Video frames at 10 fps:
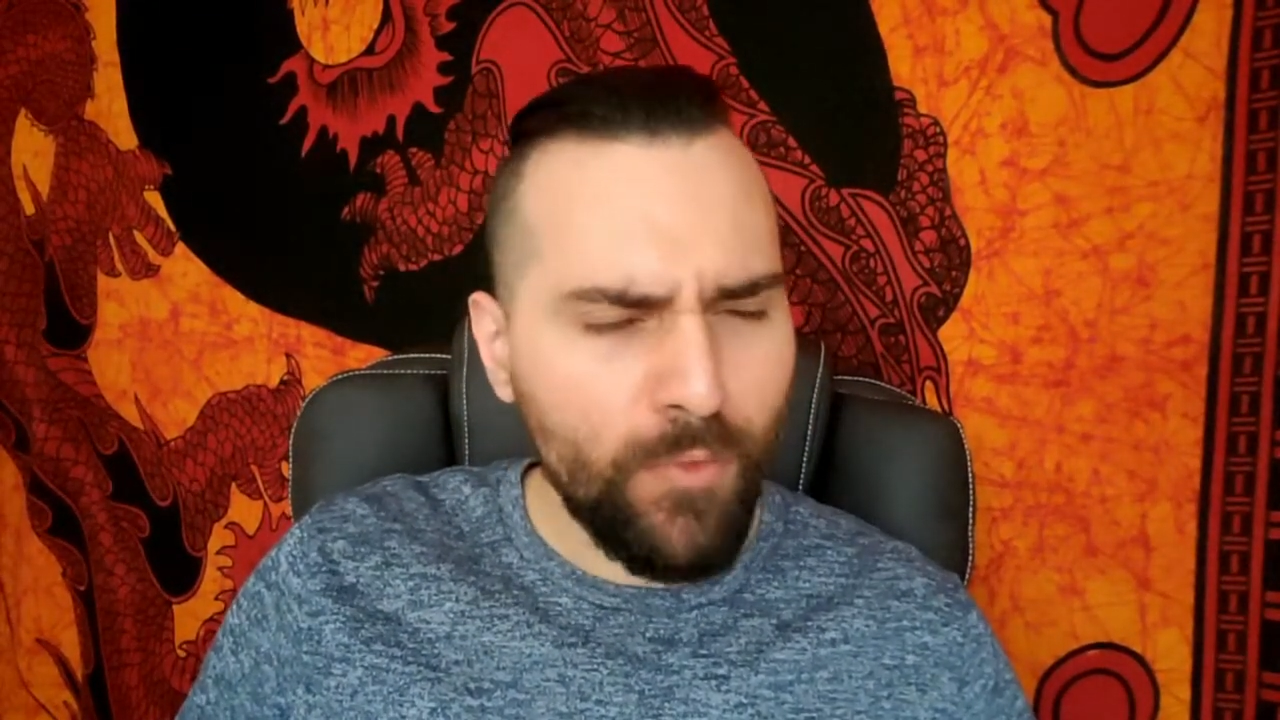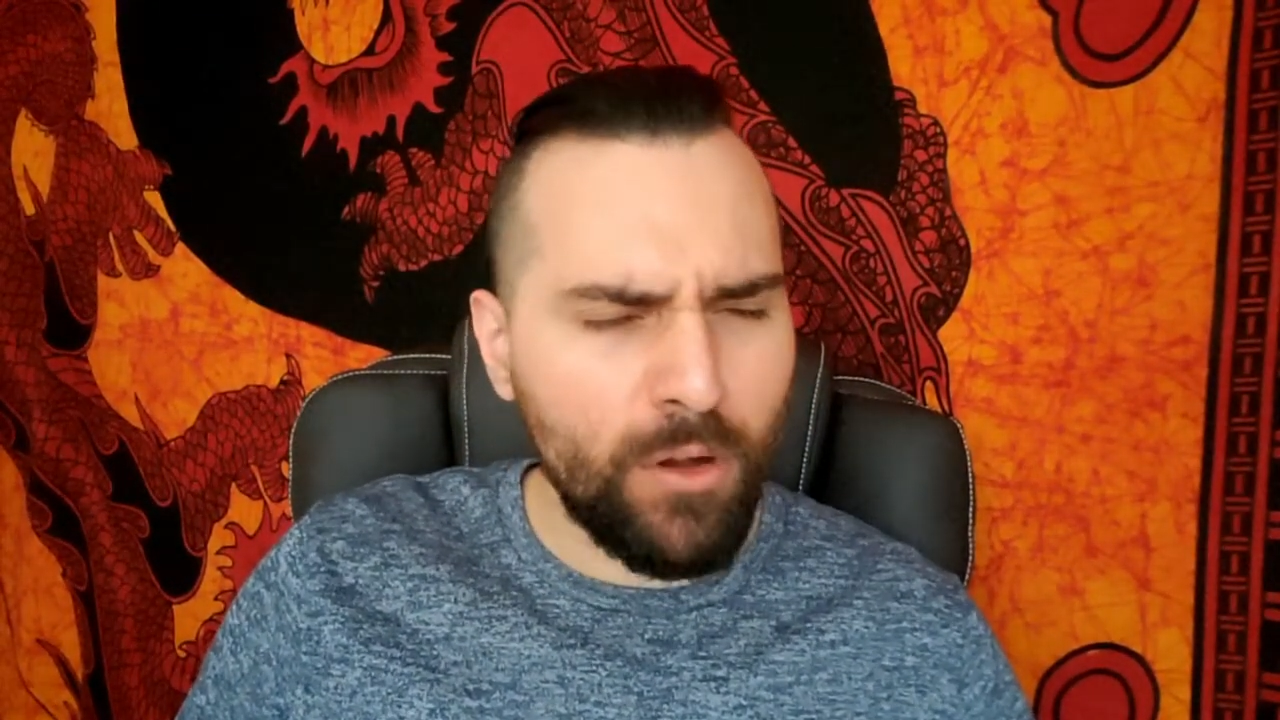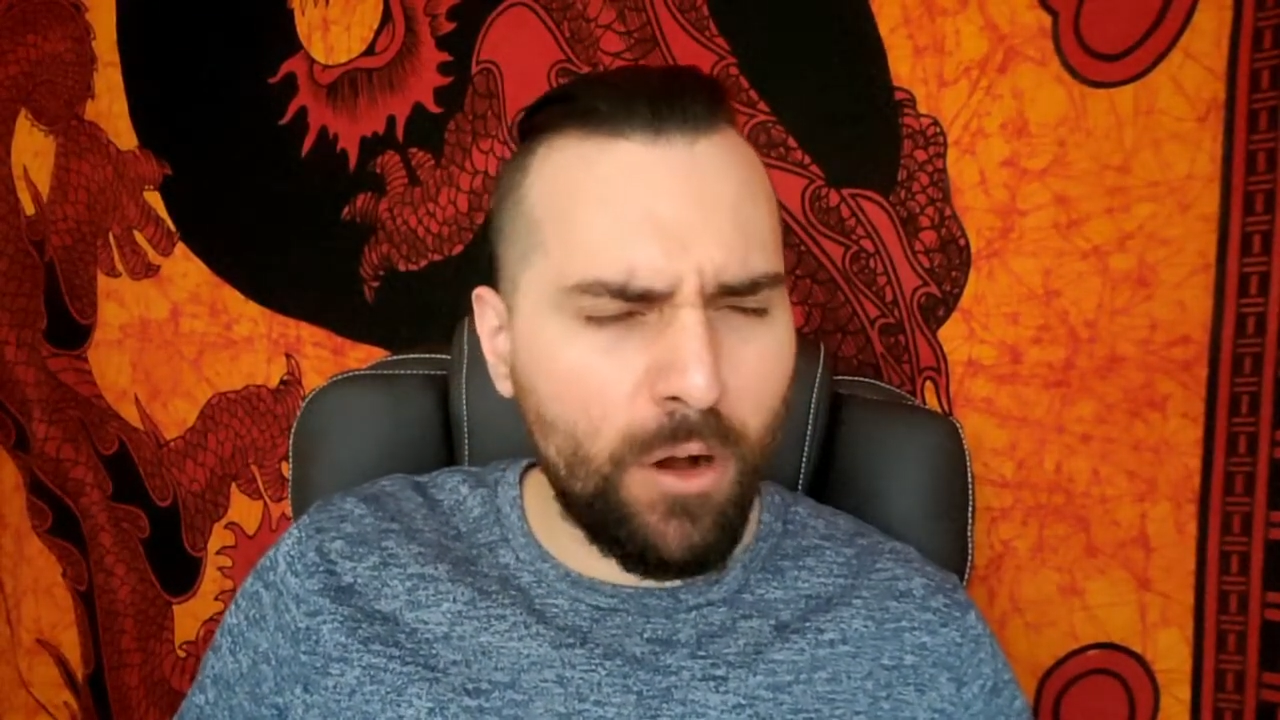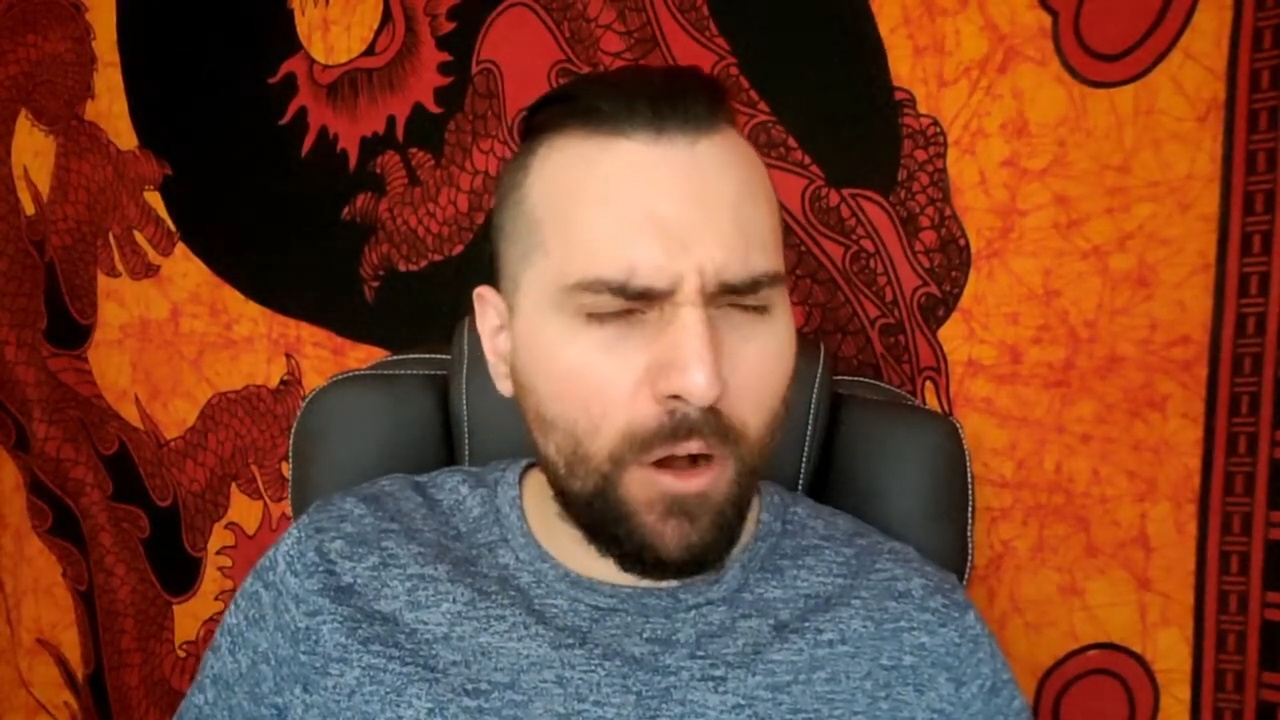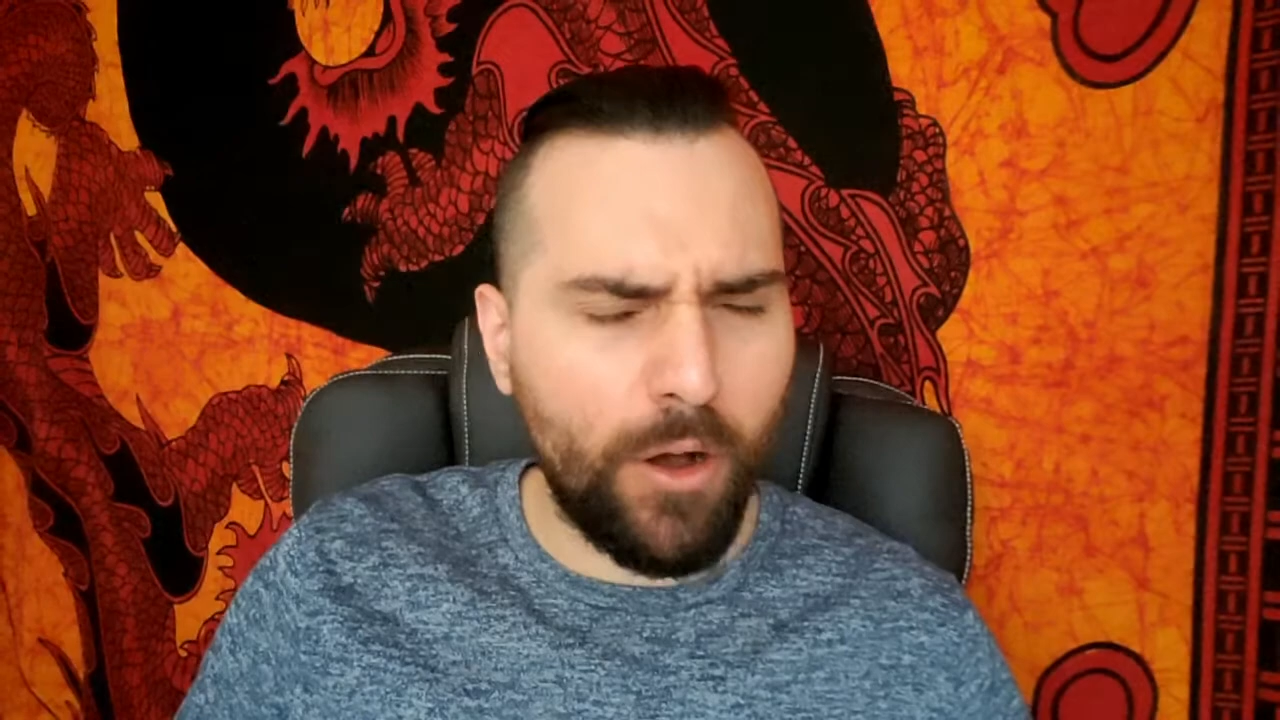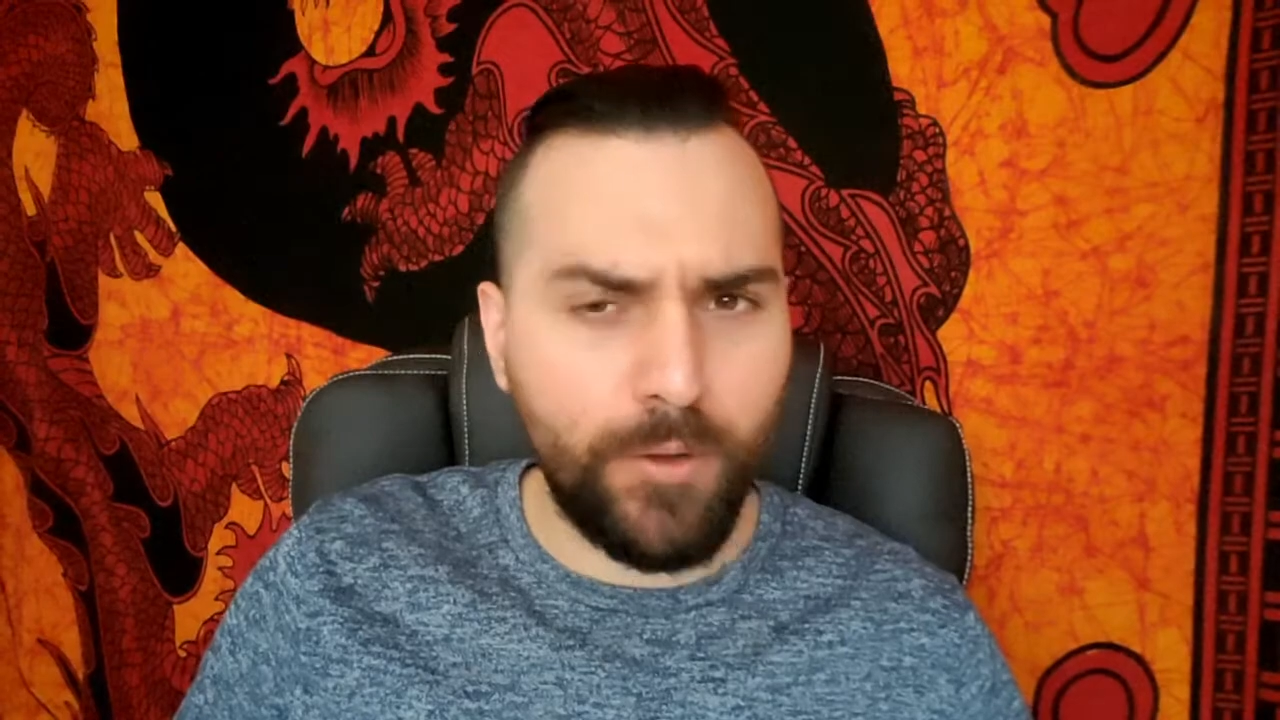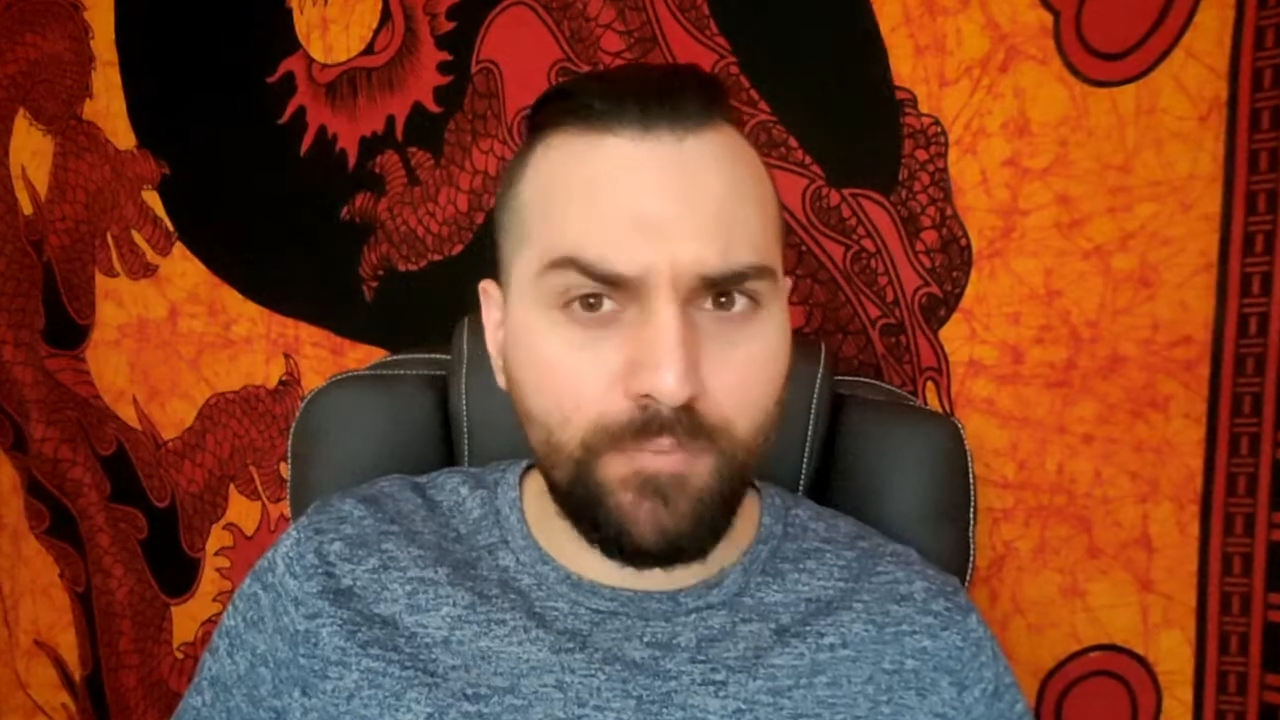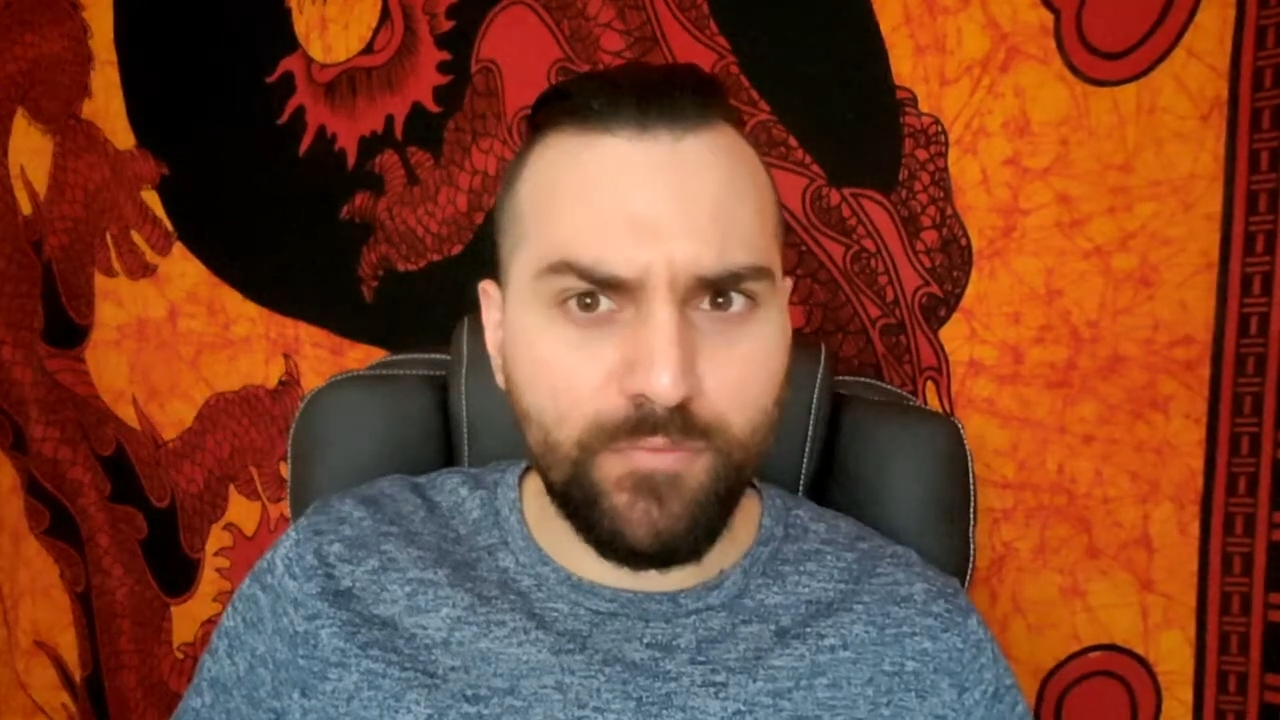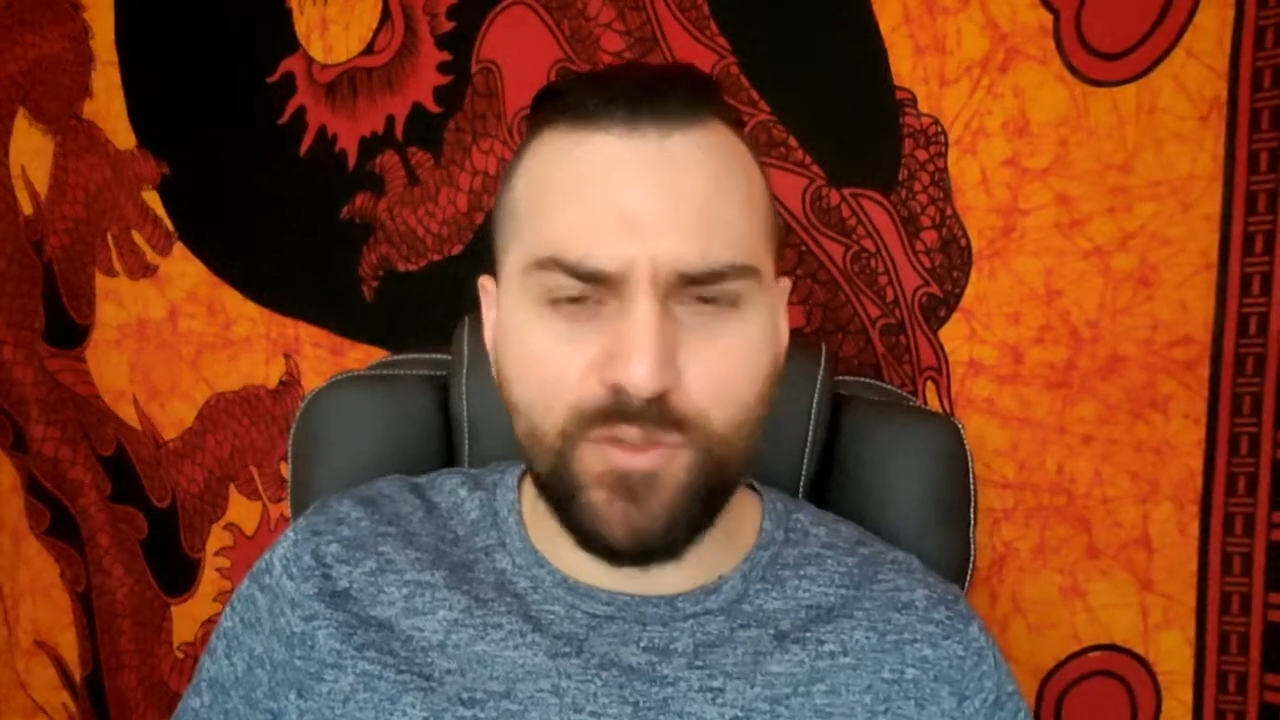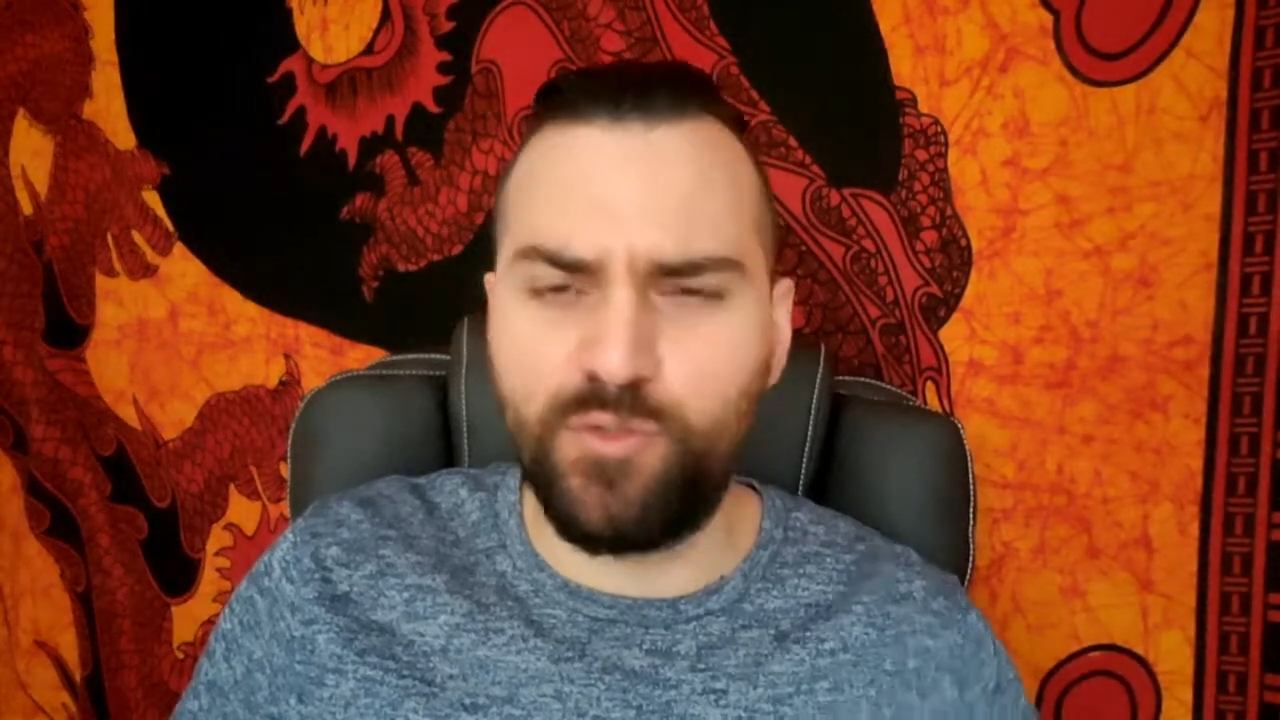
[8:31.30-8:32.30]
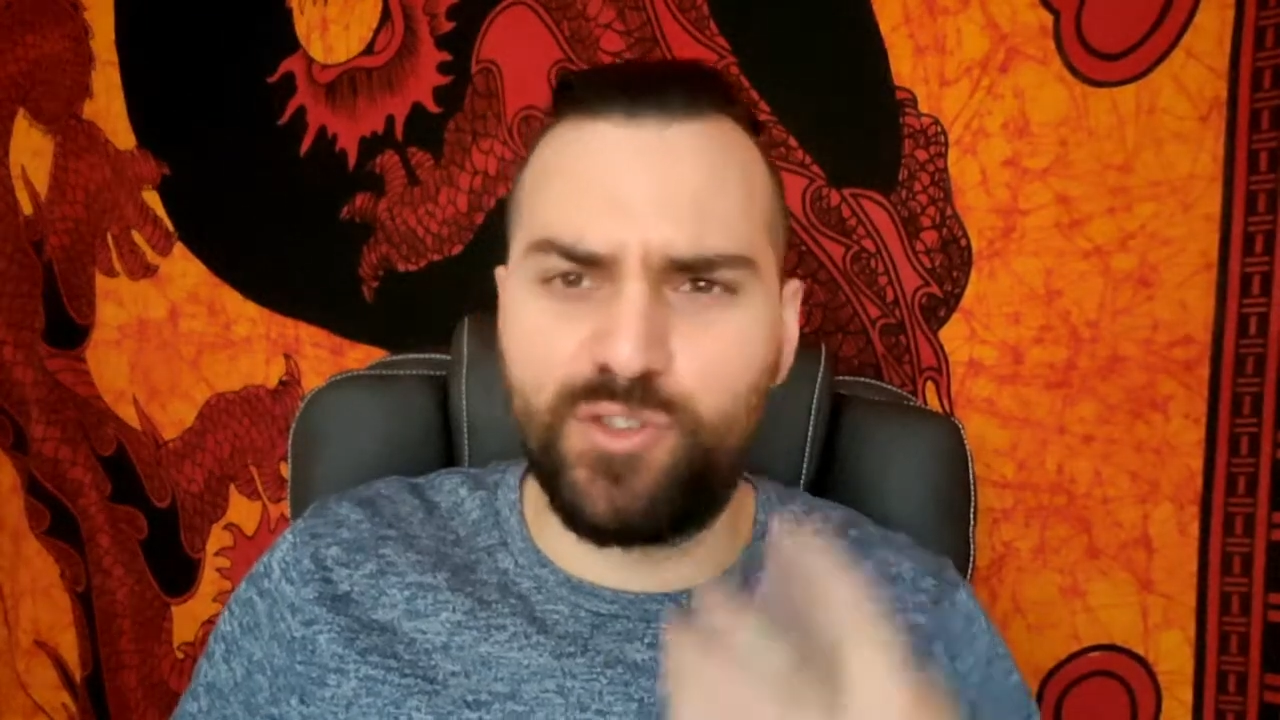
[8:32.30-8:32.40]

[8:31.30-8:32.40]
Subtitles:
Oh, so